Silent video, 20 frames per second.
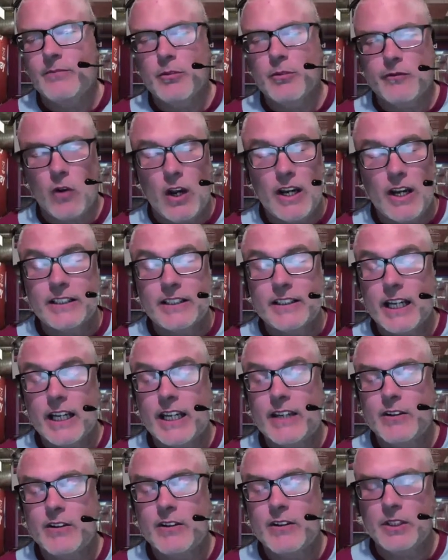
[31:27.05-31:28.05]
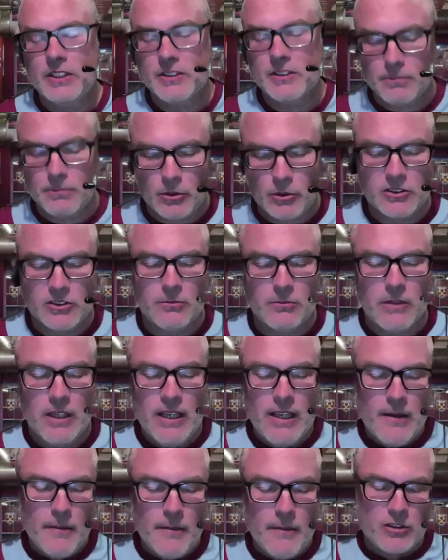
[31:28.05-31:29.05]
providing David Moyes puts
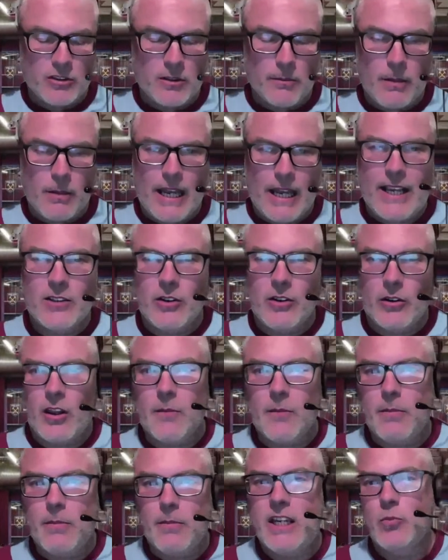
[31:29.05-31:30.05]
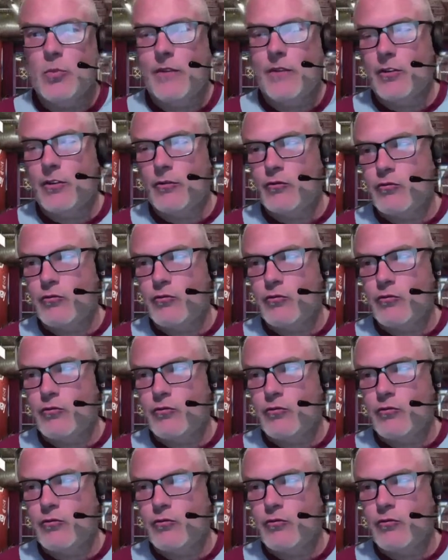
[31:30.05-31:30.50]
the players onto the pitch with the